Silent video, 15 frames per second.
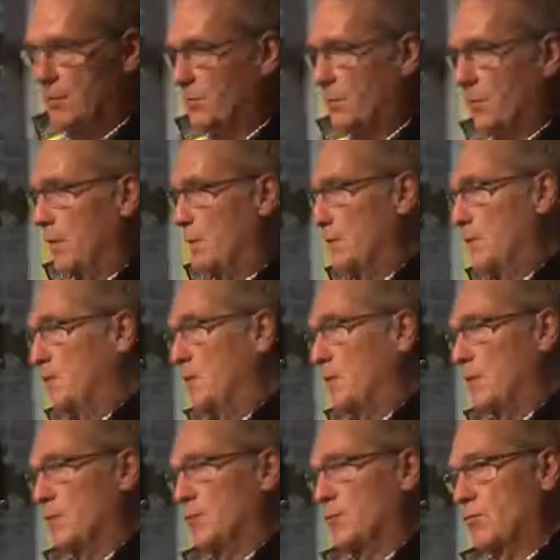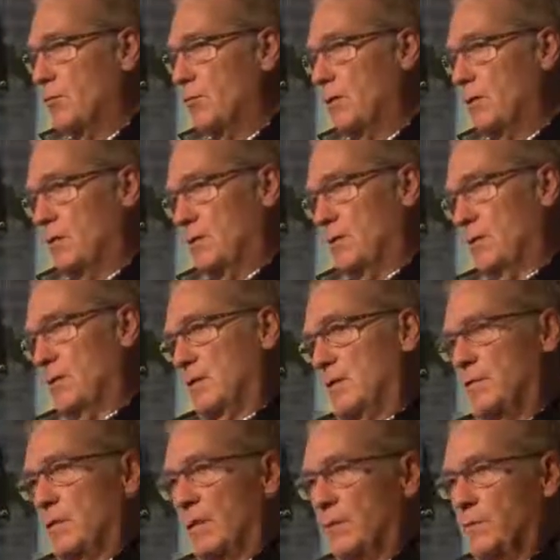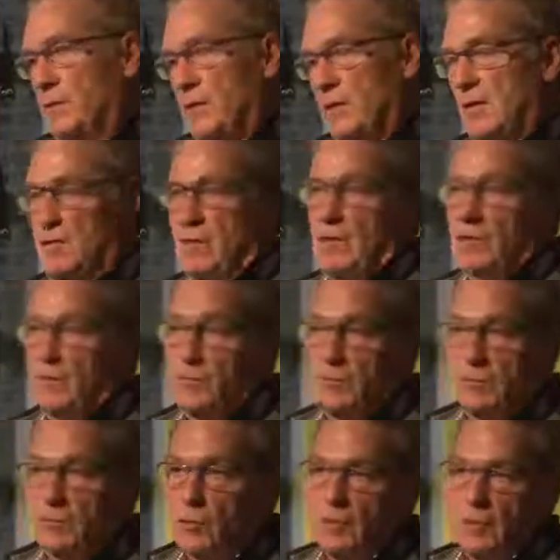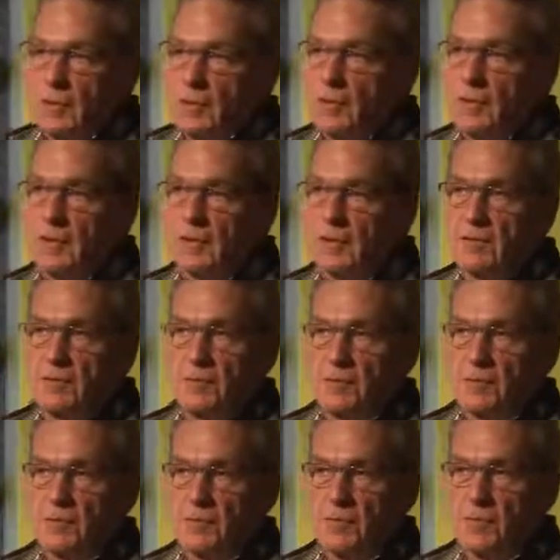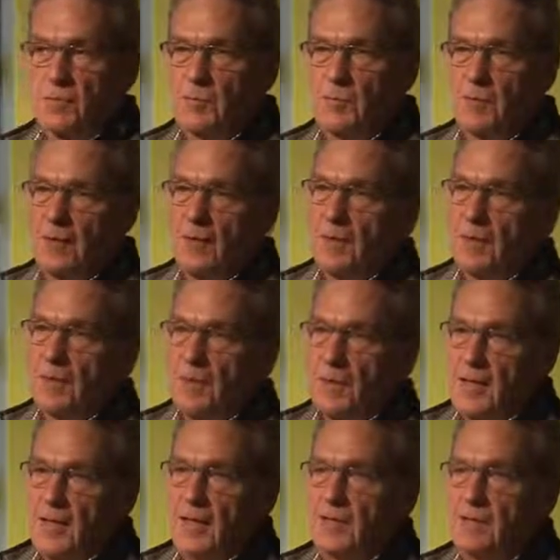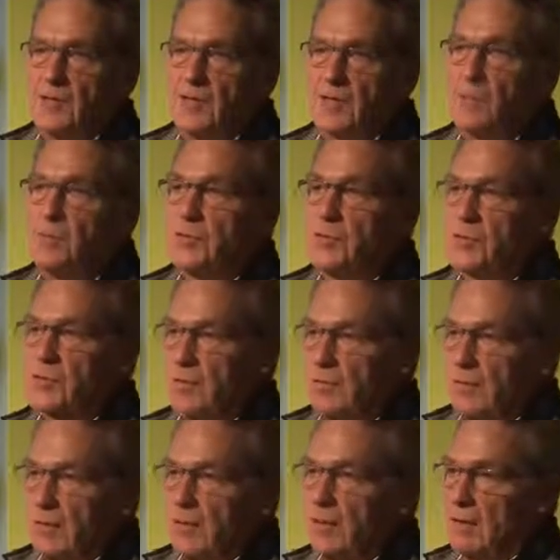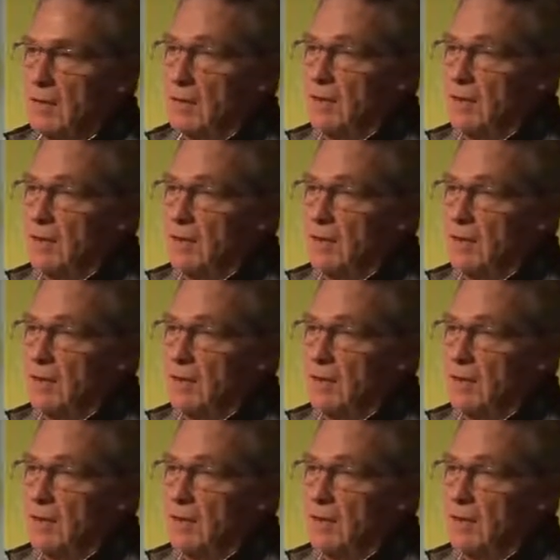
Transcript: their way through mainstream politics, you know, like Bernie Sanders or Corbyn in England, those sorts of people. They're kind of symptoms of a